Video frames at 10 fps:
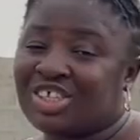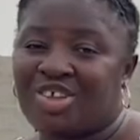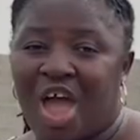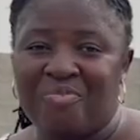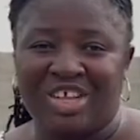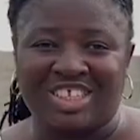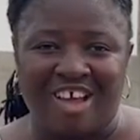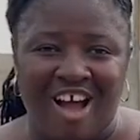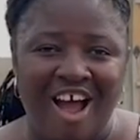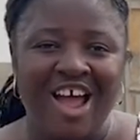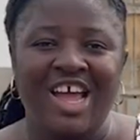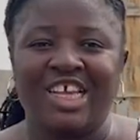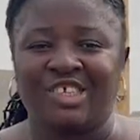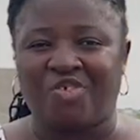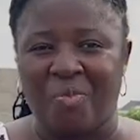square meter
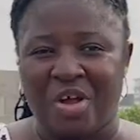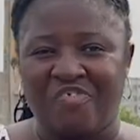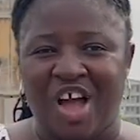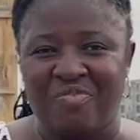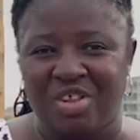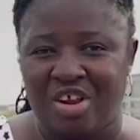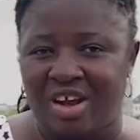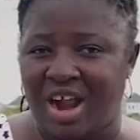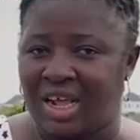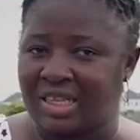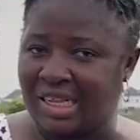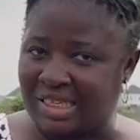is 4.5 million naira. The